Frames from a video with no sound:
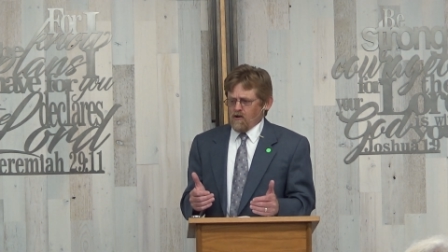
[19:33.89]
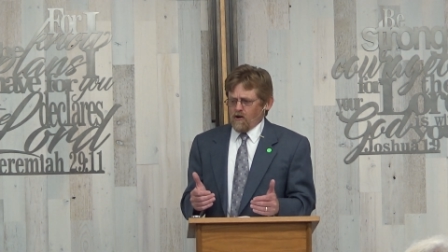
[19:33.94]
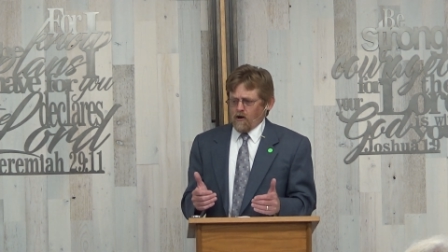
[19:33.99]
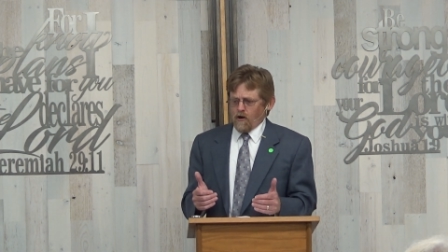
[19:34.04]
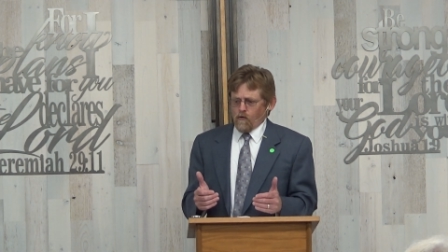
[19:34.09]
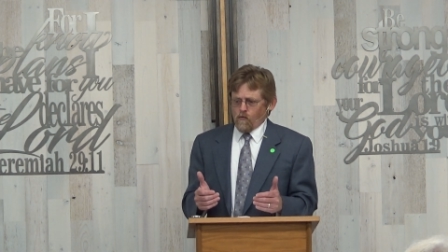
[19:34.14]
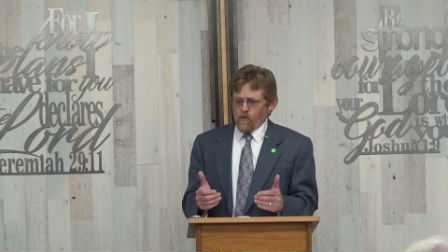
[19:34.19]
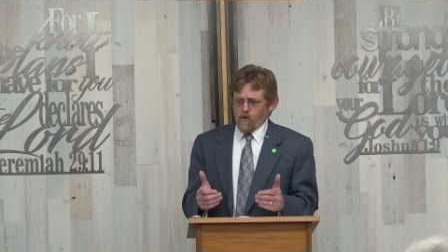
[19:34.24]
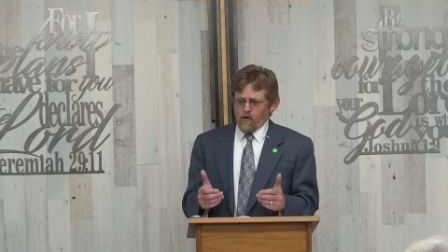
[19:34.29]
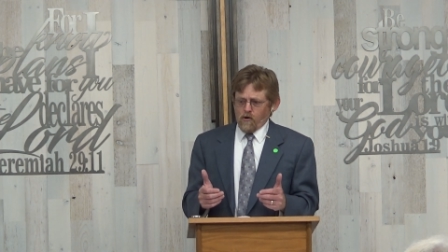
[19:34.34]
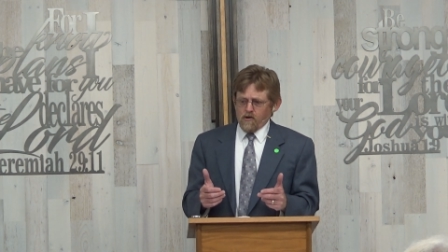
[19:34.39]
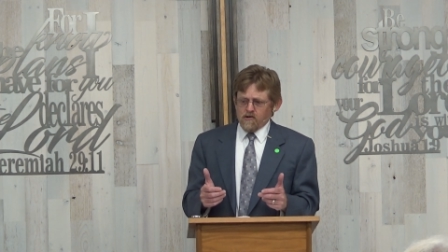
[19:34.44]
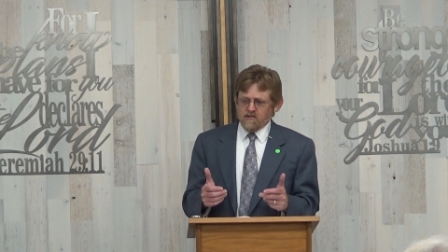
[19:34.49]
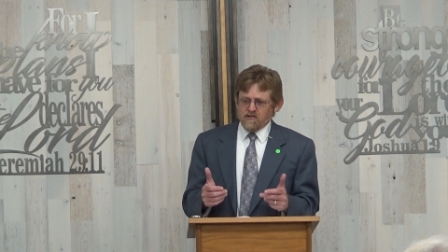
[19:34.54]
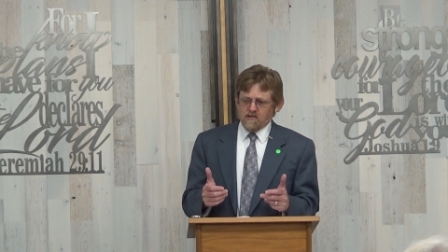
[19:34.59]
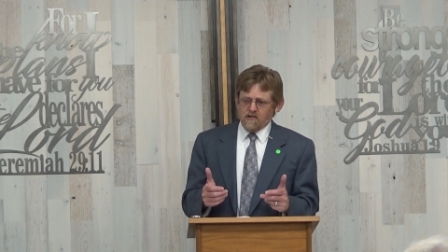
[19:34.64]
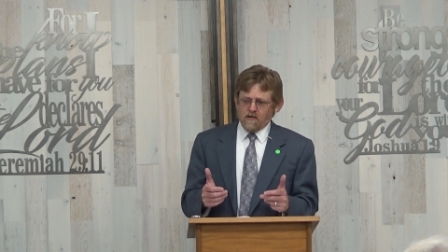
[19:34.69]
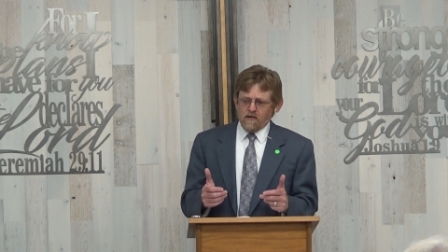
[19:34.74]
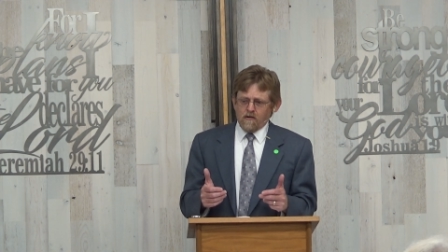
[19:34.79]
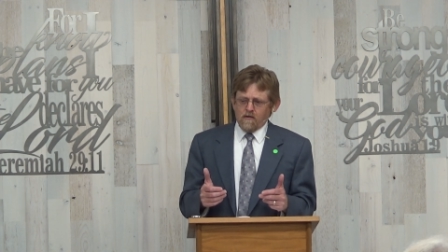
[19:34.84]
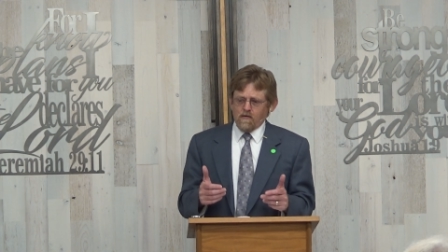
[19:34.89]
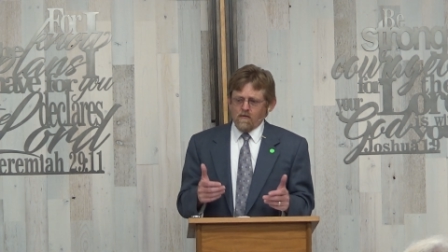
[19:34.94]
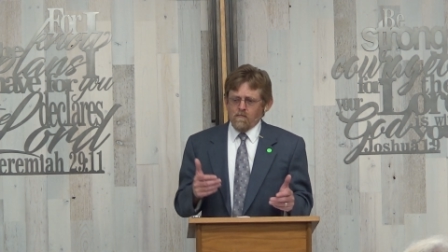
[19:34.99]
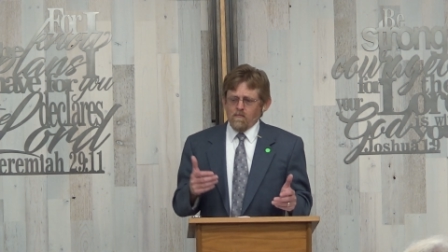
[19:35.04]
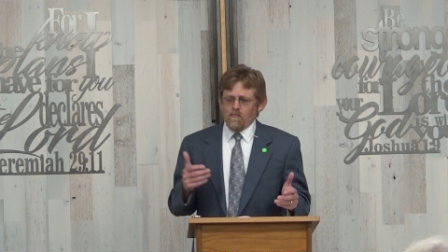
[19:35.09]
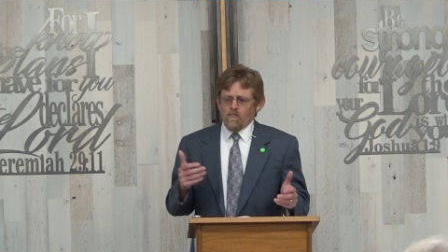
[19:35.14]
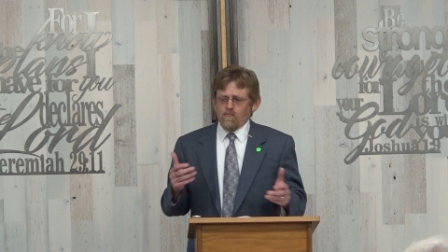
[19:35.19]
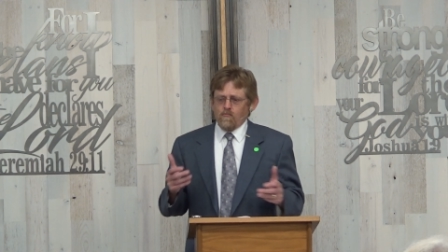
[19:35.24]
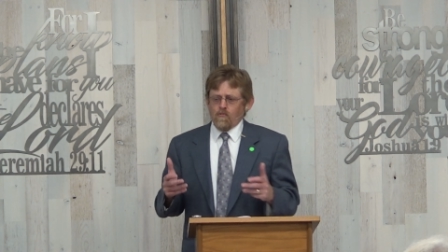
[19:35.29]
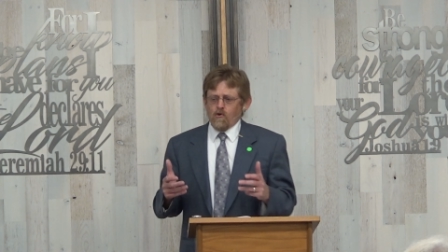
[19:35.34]
are words that are
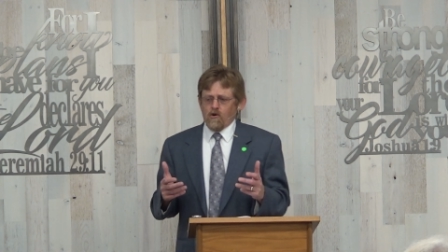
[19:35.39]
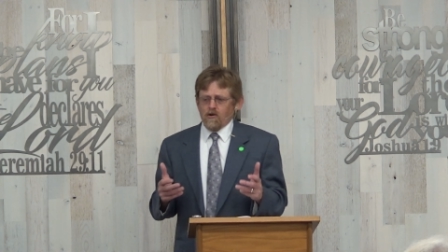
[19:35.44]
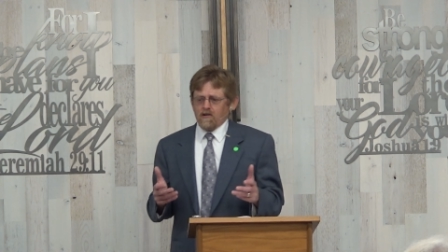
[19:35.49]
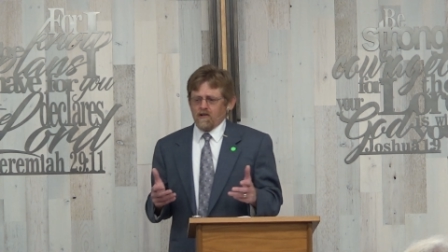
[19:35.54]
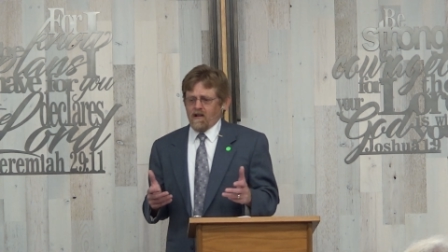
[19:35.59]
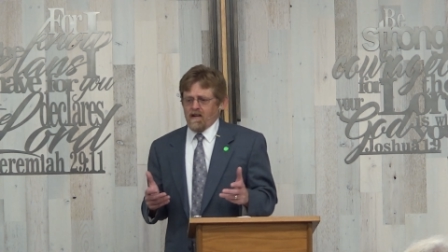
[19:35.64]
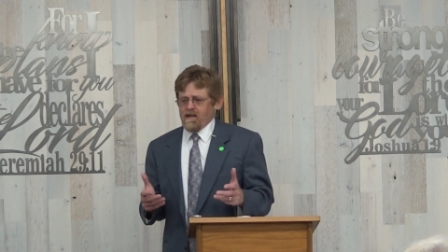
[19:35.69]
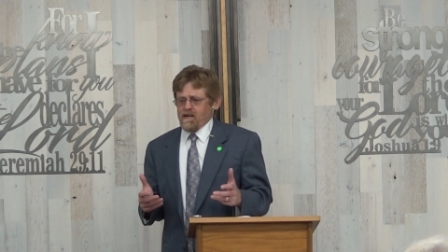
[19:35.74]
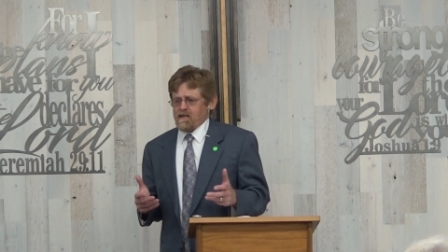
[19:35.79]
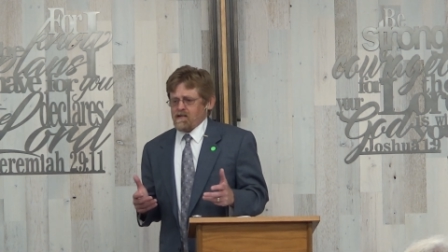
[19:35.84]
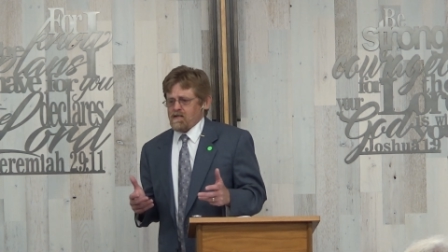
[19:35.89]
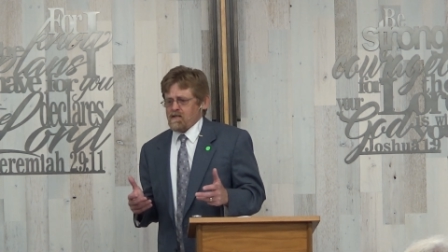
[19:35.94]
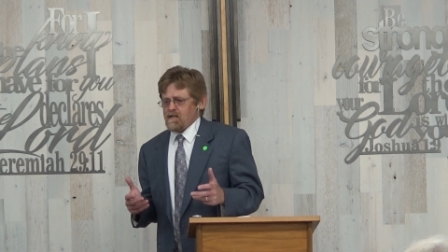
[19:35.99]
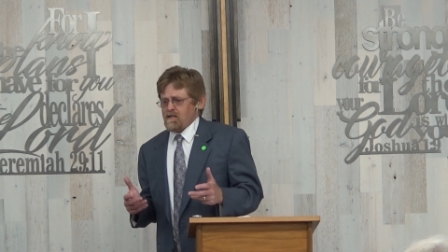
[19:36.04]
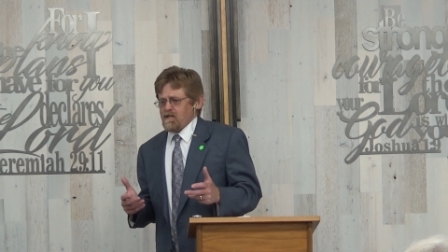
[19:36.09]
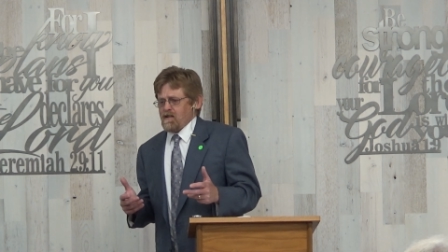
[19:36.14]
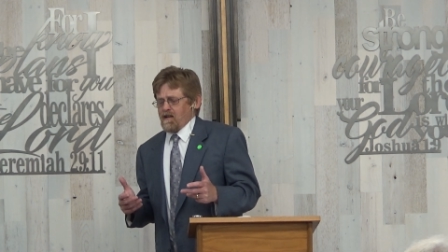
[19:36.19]
more like